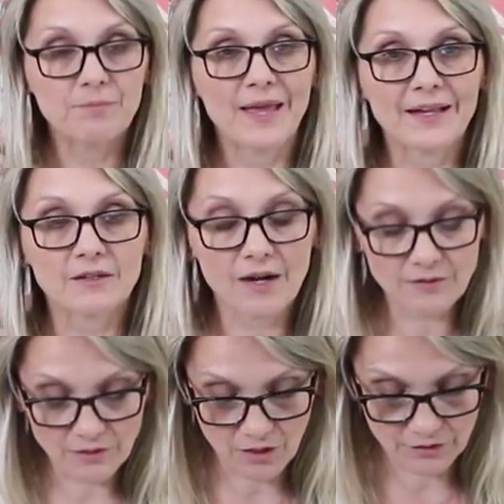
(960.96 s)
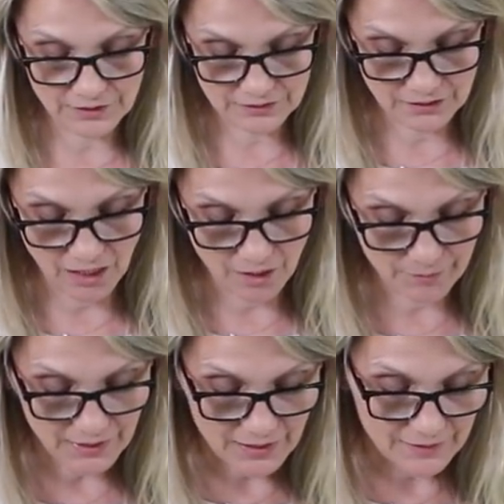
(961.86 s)
background on the
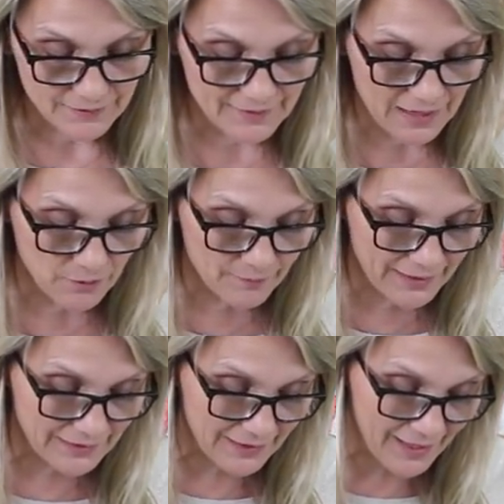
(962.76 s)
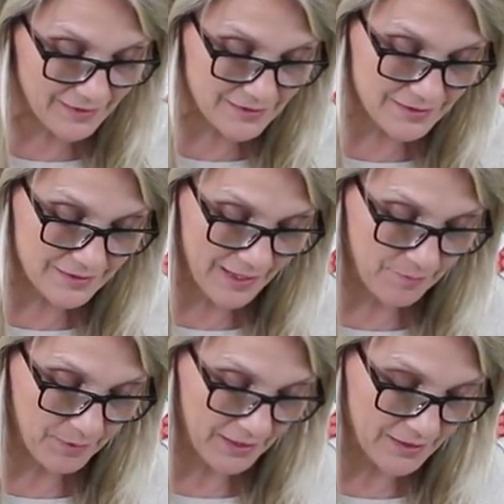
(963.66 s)
top. Now my next
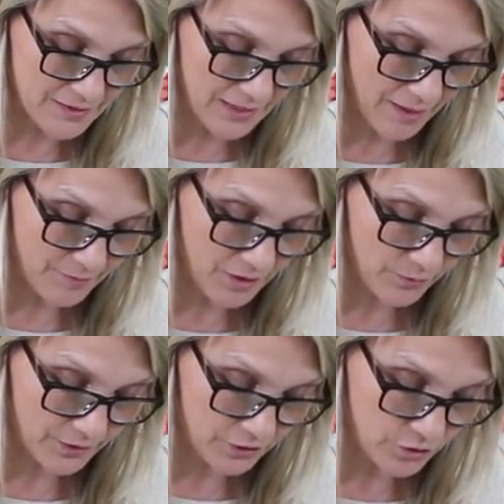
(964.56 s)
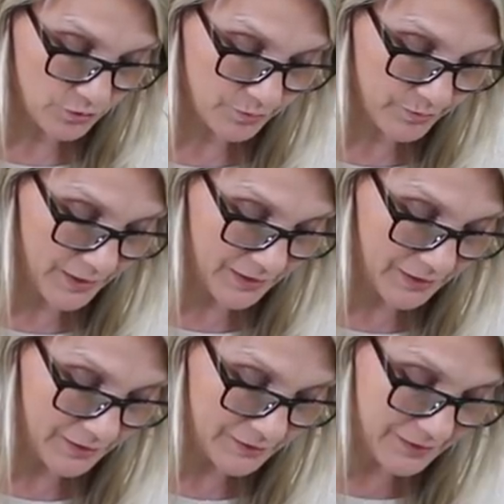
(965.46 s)
step is I'm going to
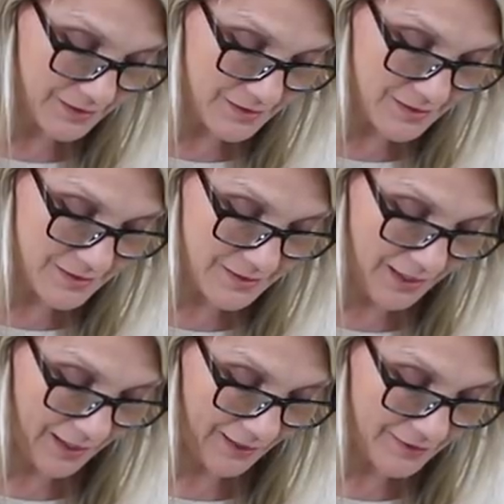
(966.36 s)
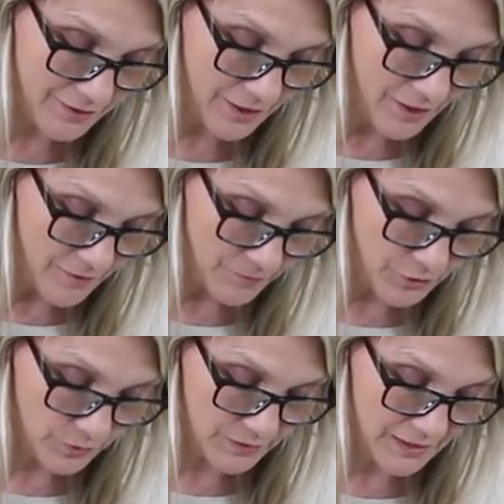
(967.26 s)
bring this side
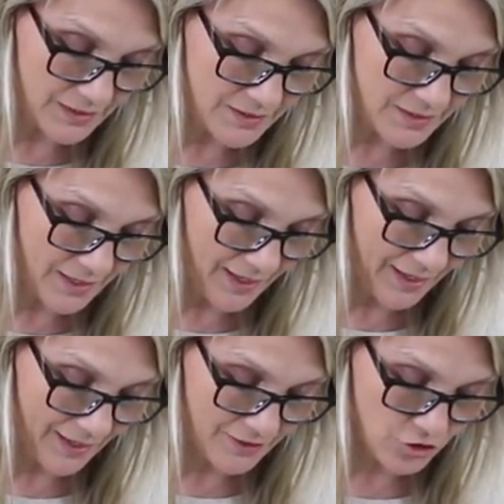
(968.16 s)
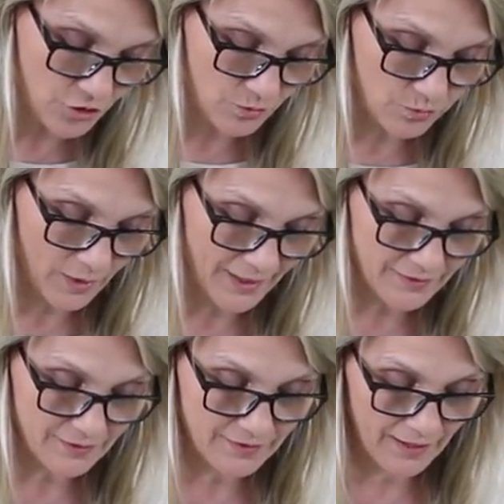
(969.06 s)
to this edge
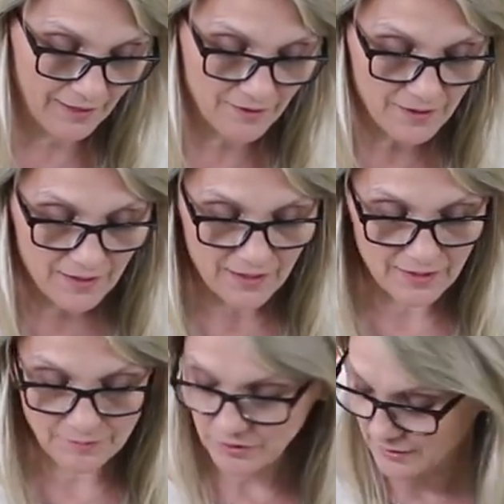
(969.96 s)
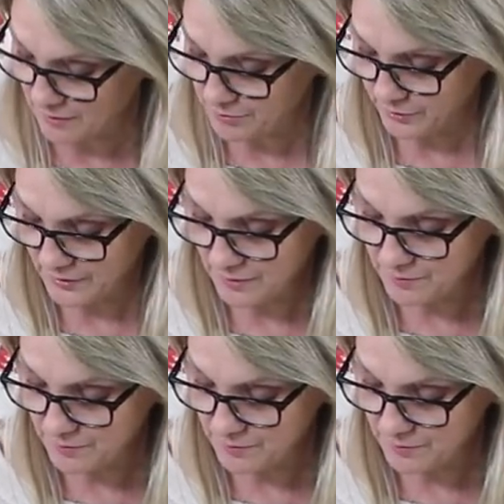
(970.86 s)
right there and I'm gonna put a